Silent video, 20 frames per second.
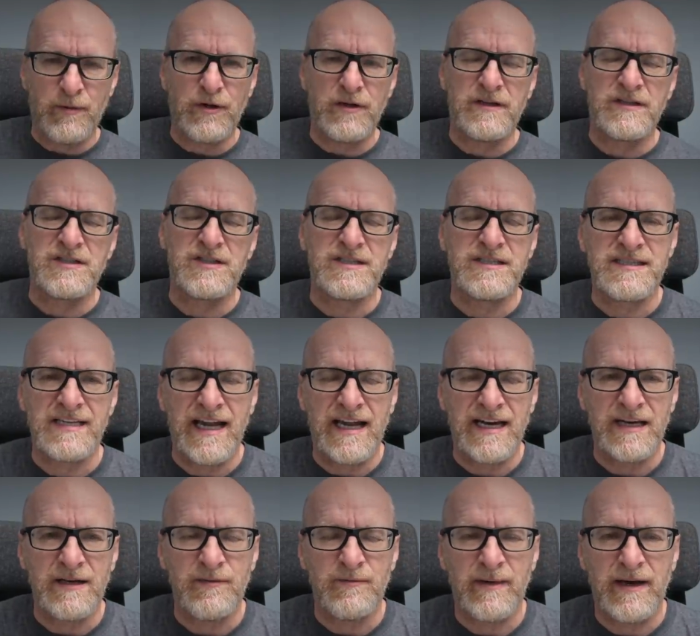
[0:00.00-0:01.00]
apologies to
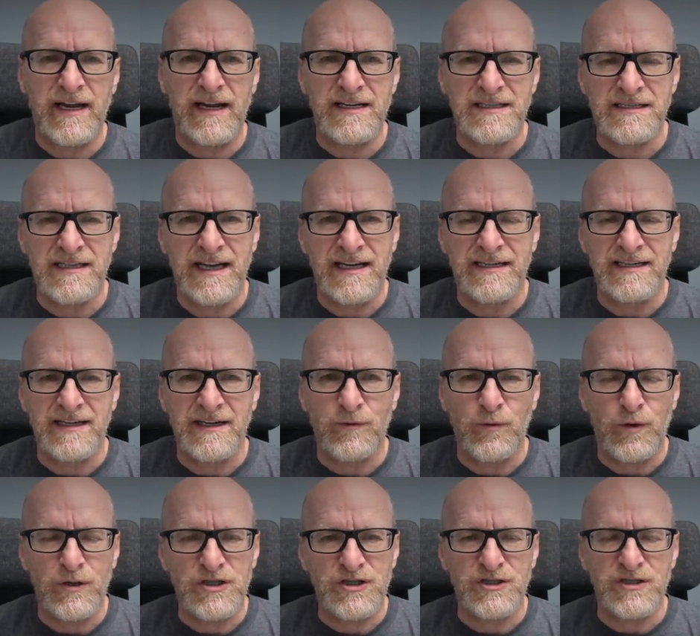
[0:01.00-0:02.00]
any of my Icelandic
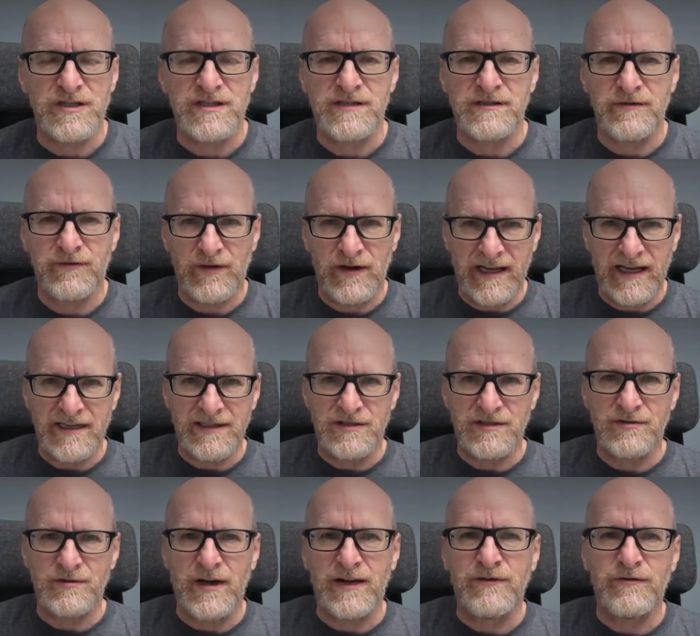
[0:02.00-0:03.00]
watchers for
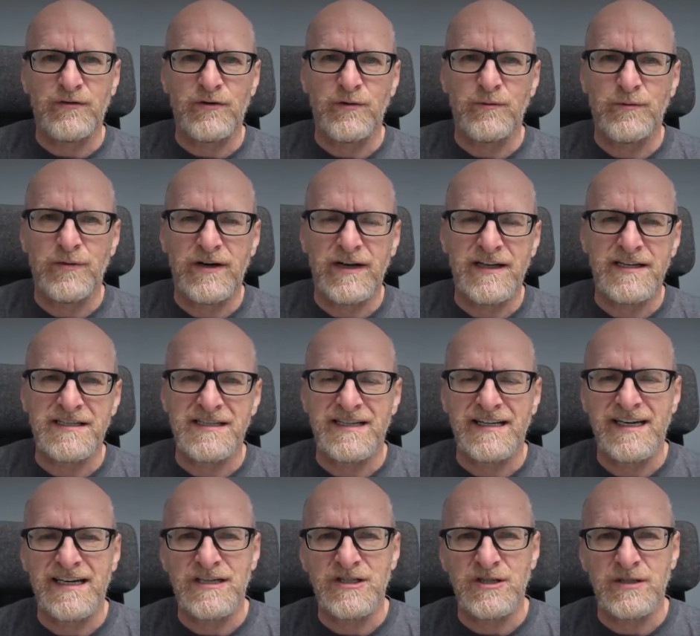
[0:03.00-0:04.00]
that dreadful
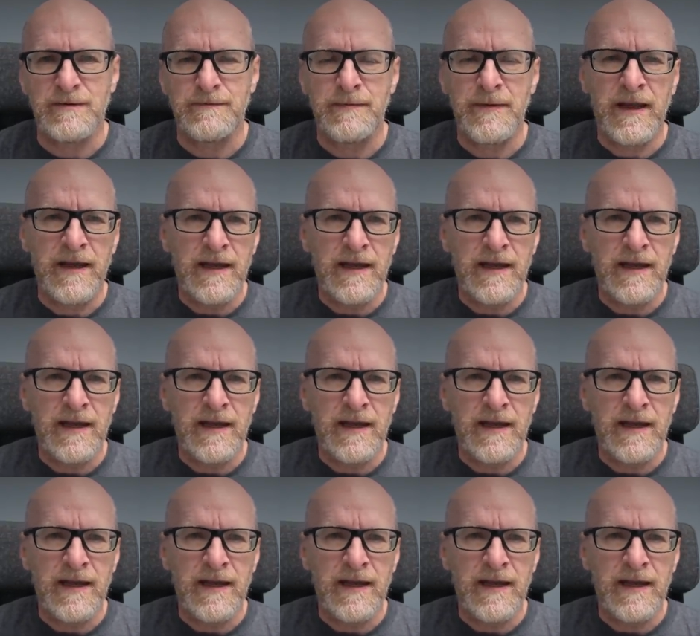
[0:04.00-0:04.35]
pronunciation.